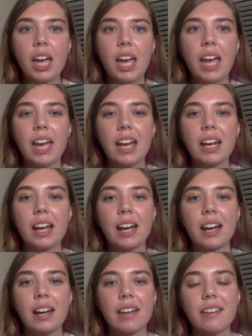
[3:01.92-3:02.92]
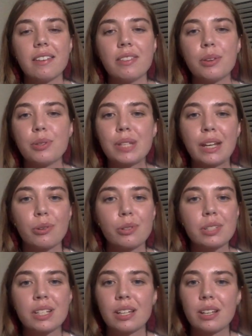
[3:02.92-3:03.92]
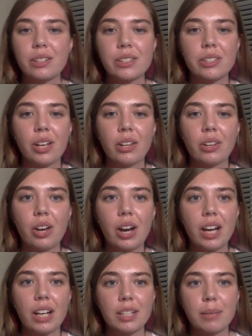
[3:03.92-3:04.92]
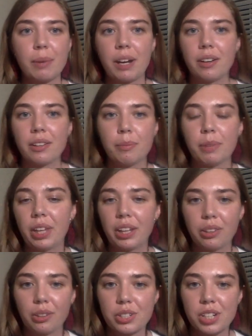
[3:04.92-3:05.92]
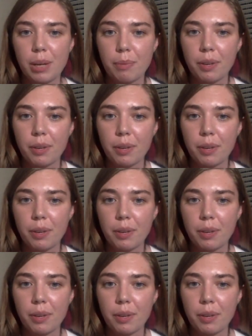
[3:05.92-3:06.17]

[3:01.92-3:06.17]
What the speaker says: And those angles can tell us a lot about the molecular shape